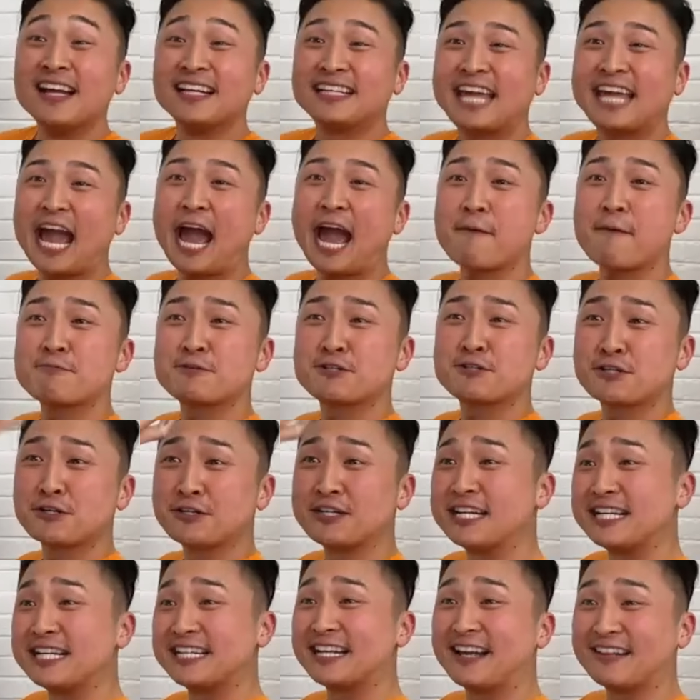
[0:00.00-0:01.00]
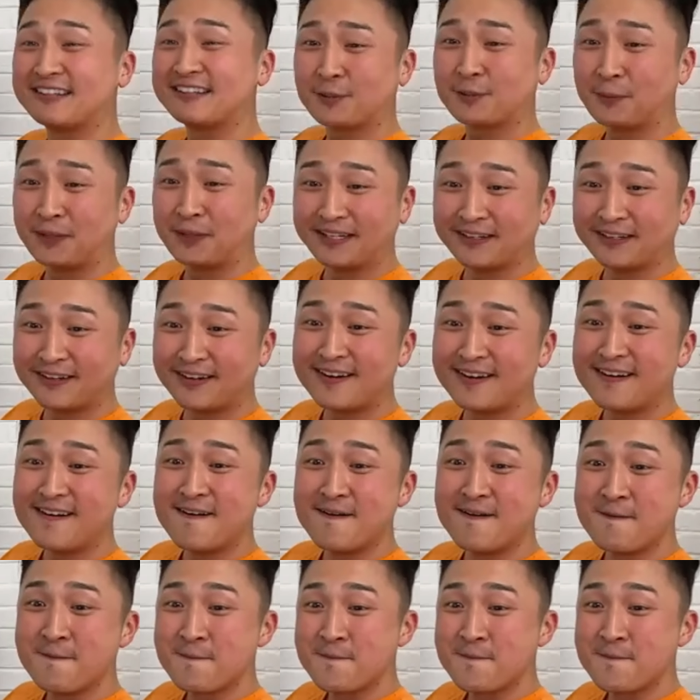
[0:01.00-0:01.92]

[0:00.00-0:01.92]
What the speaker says: captured Twitter.